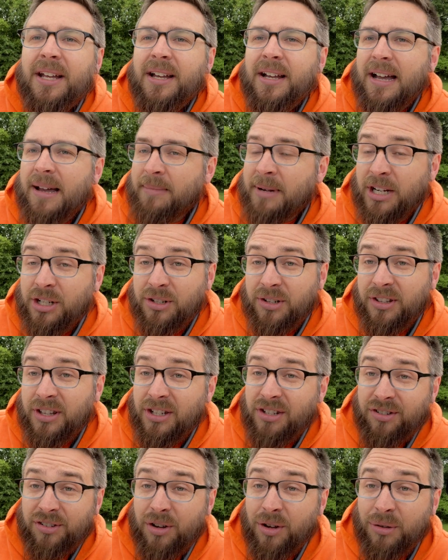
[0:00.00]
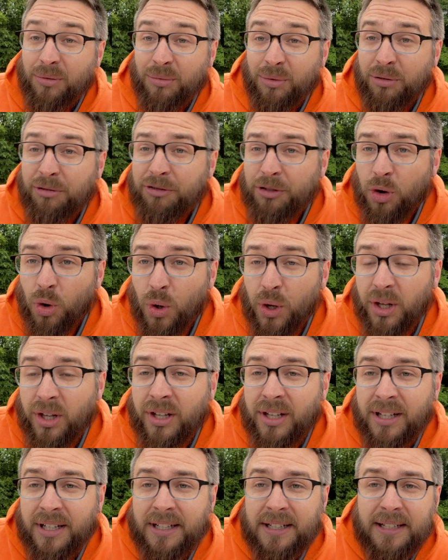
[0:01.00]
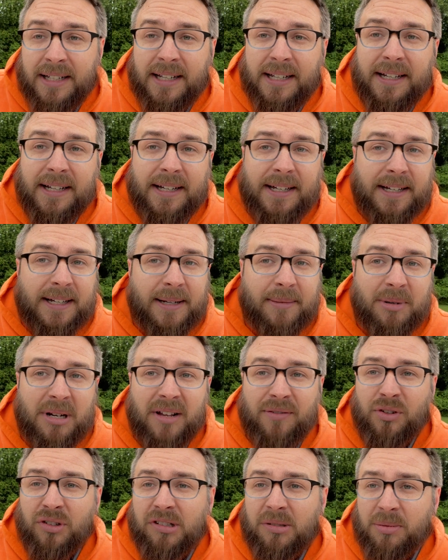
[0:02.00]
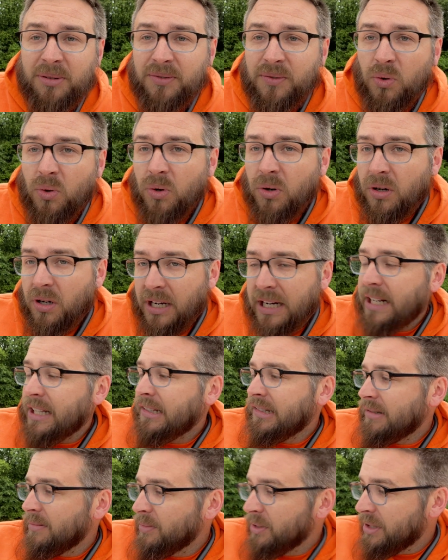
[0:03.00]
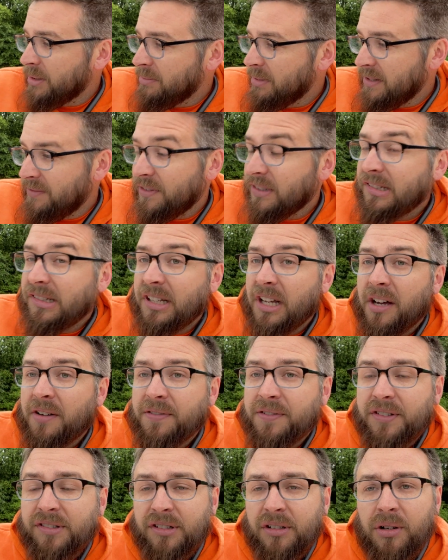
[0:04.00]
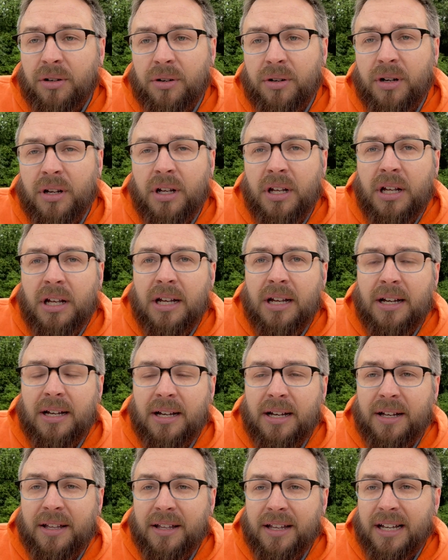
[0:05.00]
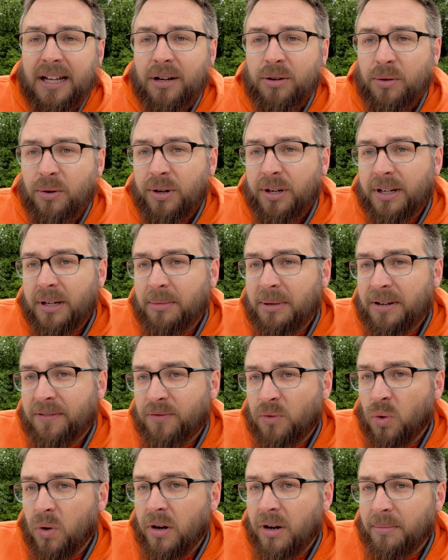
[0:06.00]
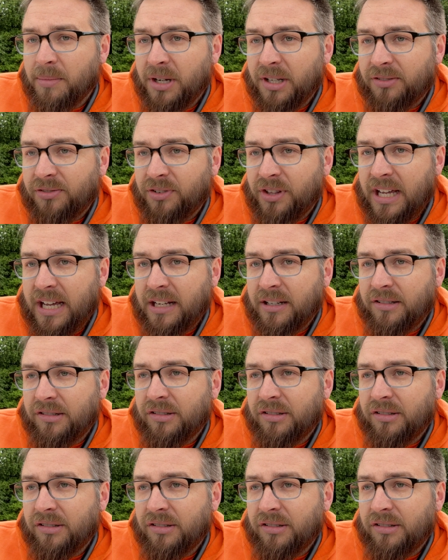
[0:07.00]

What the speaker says: I'm not sure. They just call it roof coil, but I've used it before, and it's some really beefy stuff. So I got quoted about $400 for that.